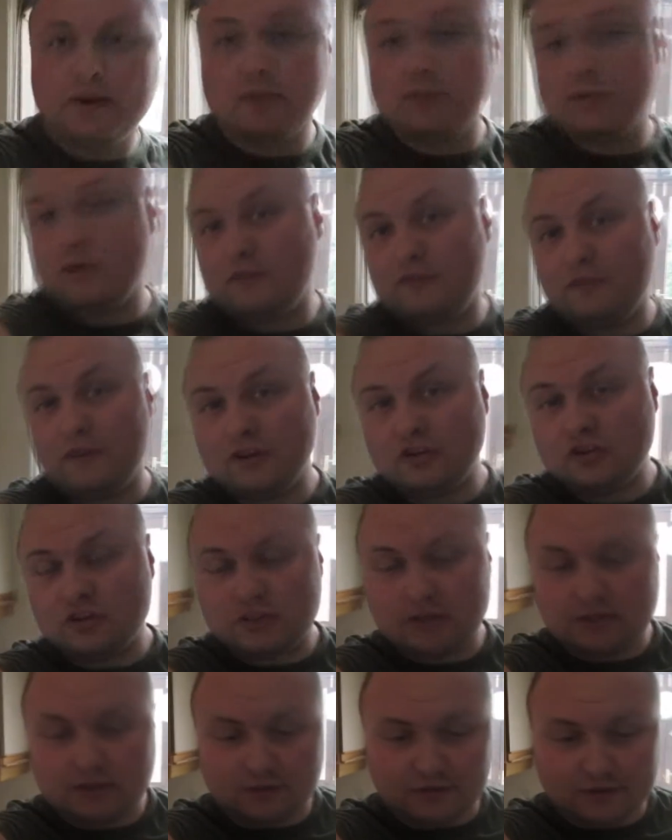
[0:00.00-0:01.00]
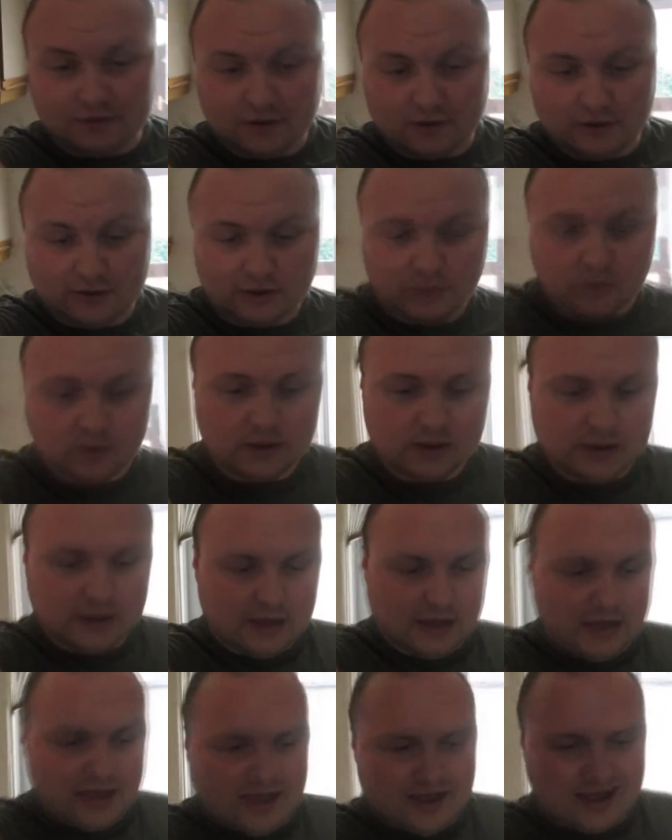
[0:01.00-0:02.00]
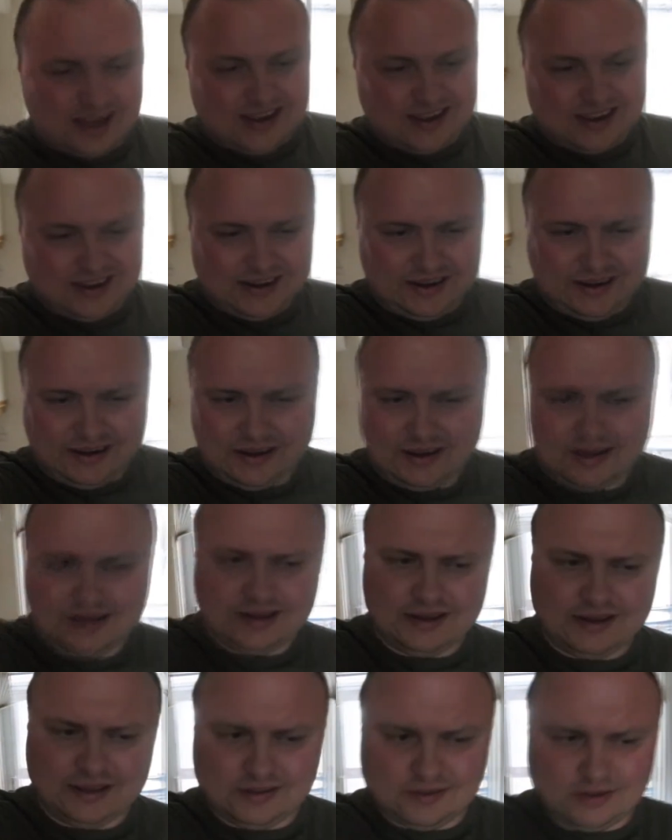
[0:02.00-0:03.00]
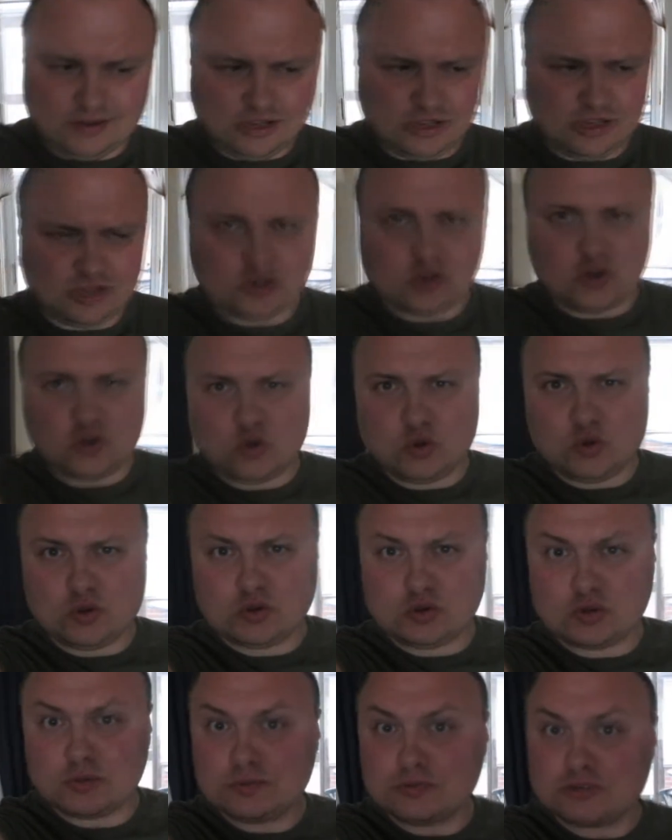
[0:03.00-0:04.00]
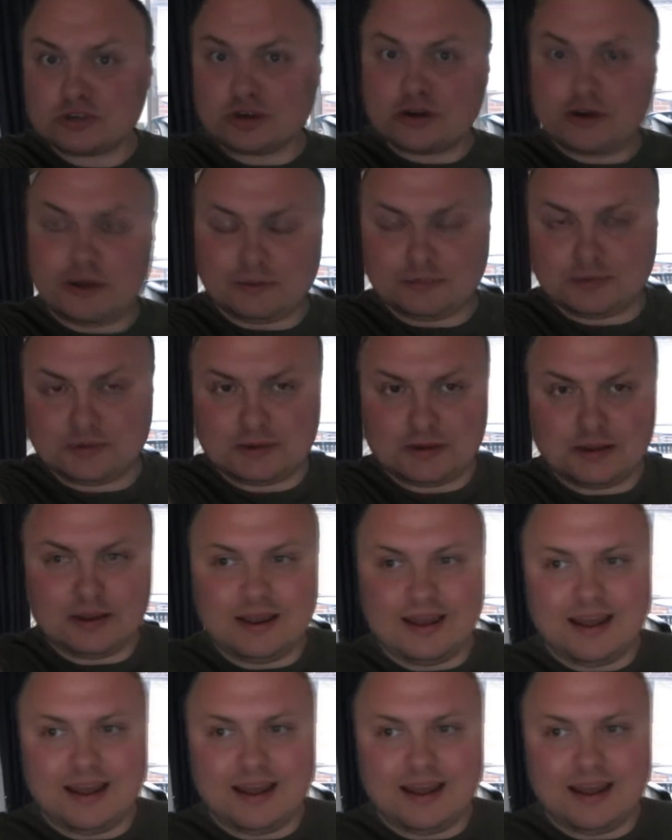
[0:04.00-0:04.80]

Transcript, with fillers: But I'm going to finish today's video now. I need to do some scripts.